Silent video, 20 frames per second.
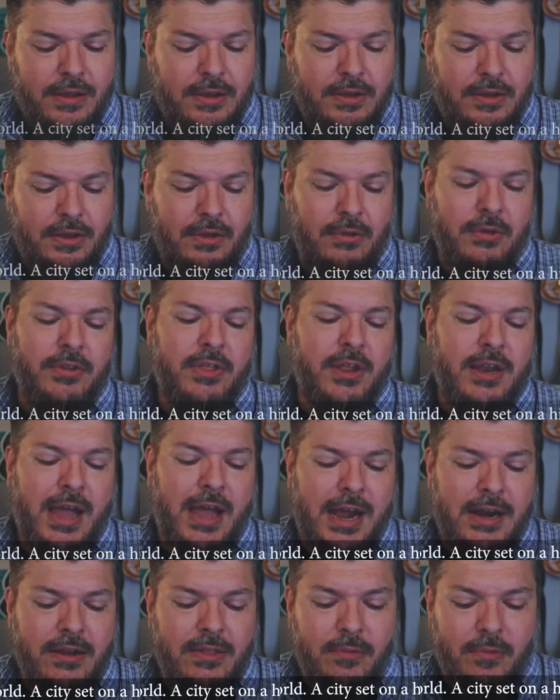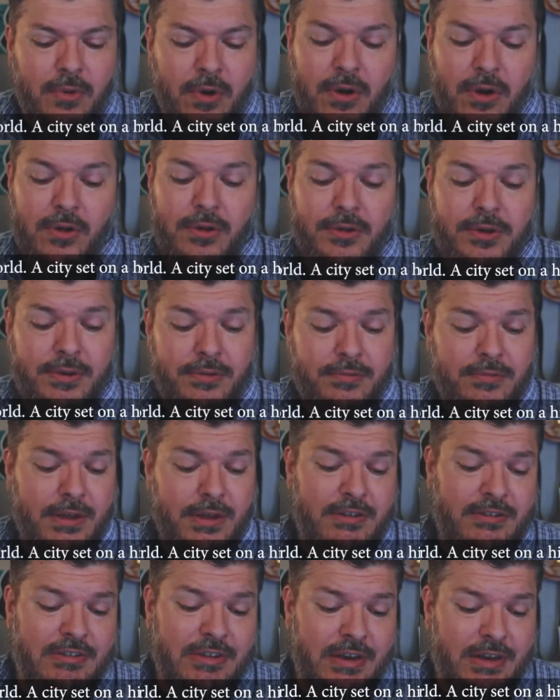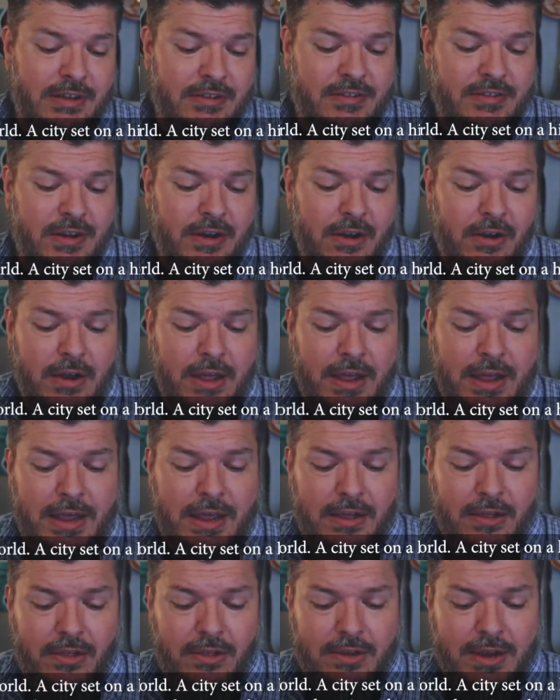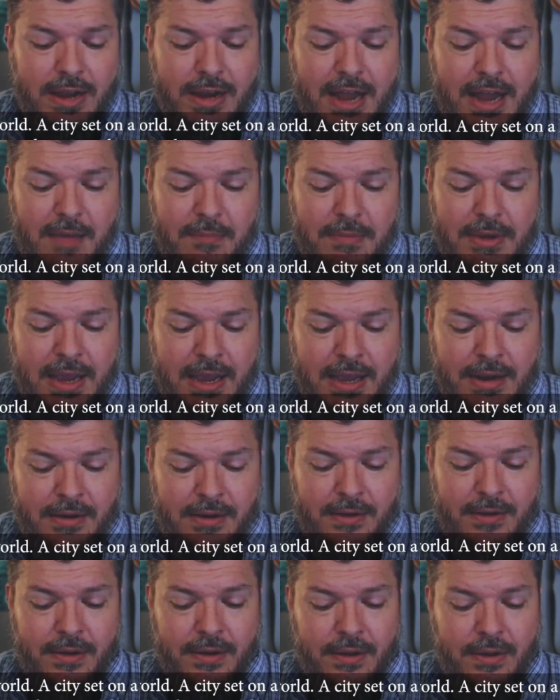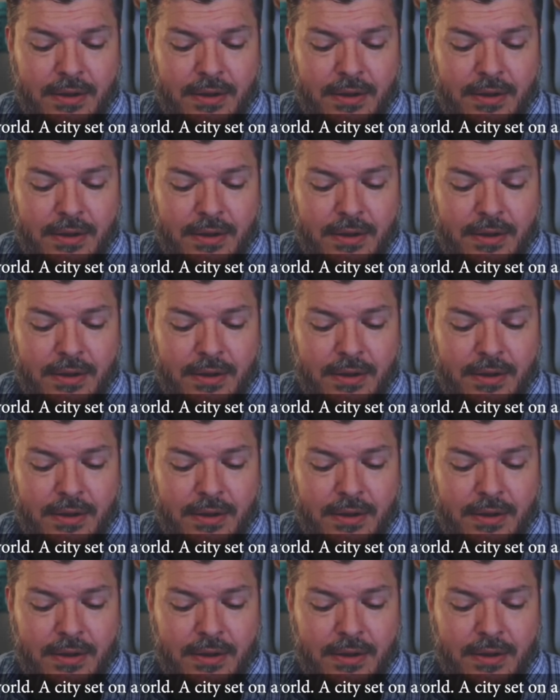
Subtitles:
You are the light of the world. A city set on a hill cannot be hidden,